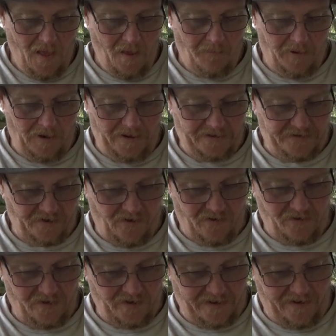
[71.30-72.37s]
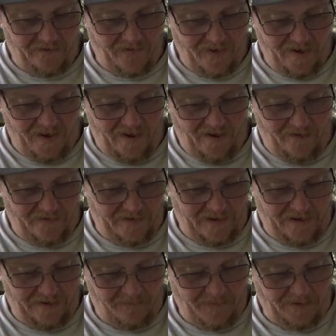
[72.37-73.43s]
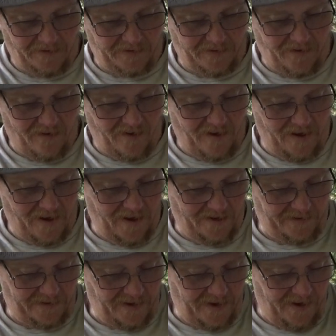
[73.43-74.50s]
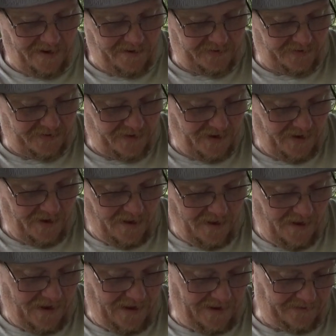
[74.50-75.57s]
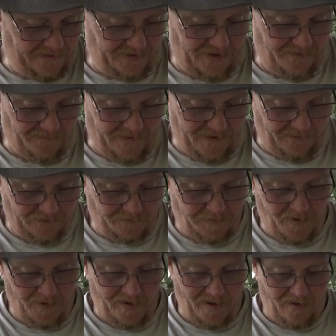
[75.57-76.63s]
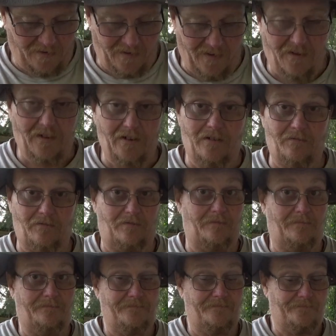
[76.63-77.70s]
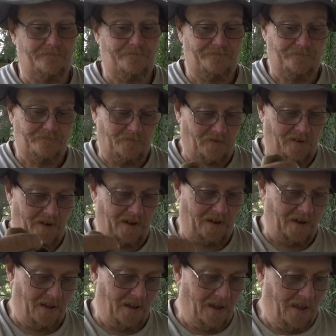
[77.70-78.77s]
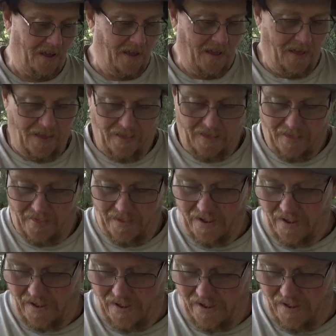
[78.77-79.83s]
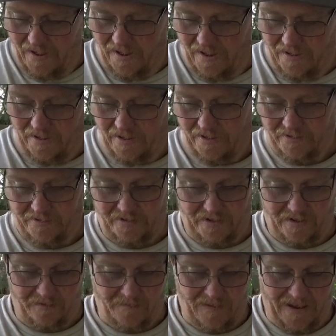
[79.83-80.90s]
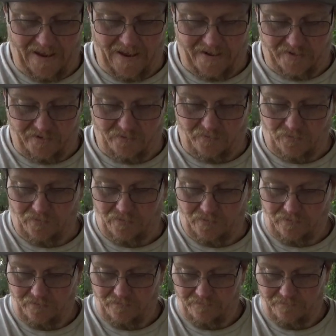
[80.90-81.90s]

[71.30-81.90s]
But I started looking around, and Military Antiques had something that was pretty doggone cool. Okay, they had some actual